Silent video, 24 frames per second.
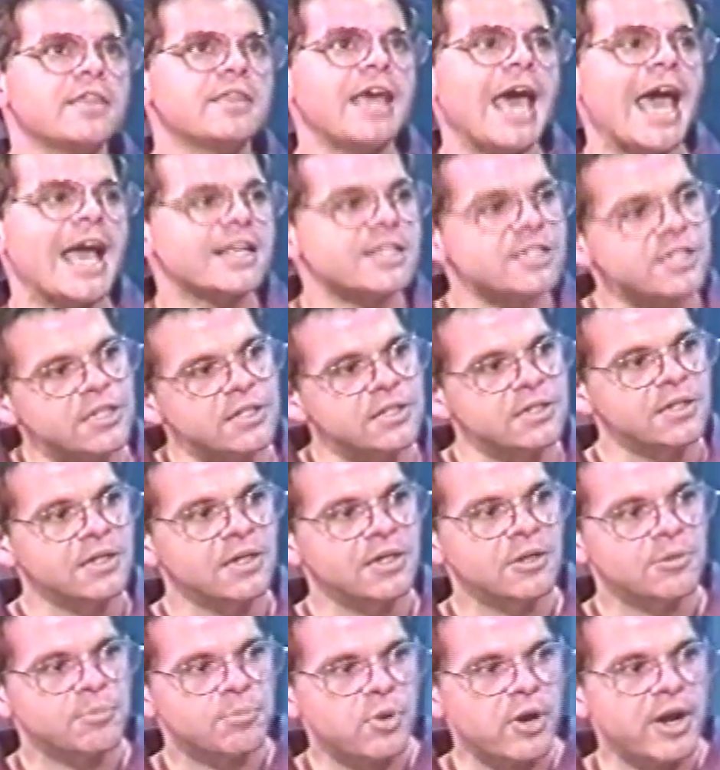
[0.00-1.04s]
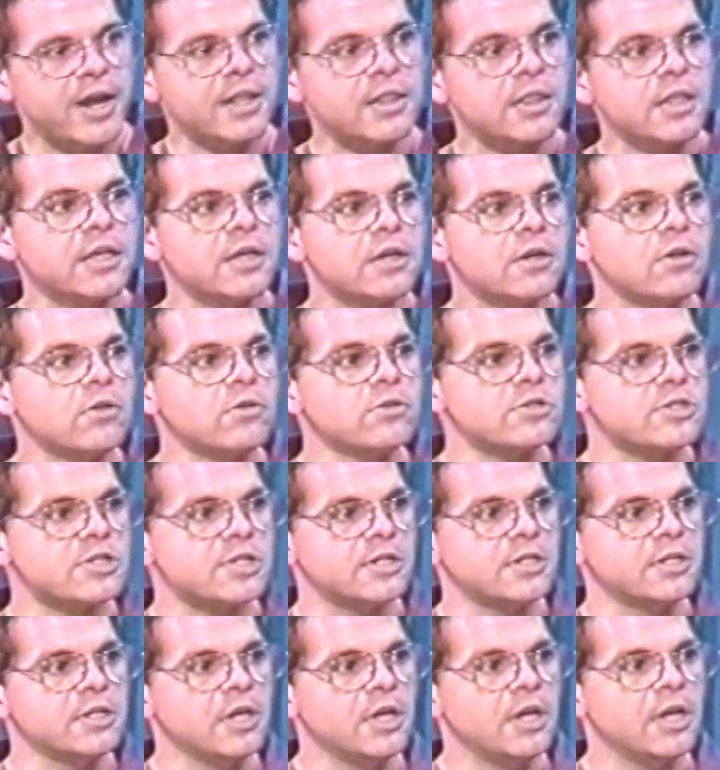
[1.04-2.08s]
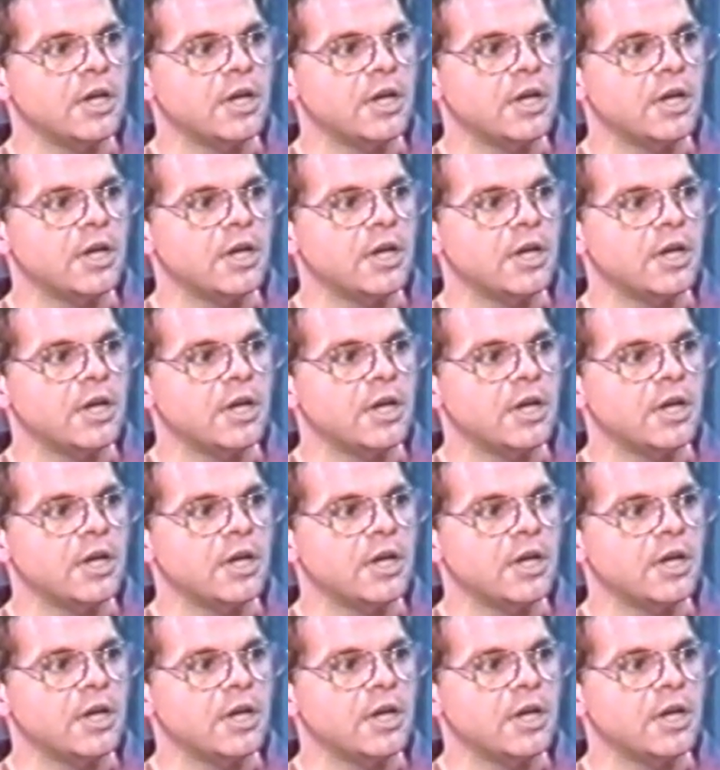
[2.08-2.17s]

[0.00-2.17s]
Thaxton, Bradley, and Olson,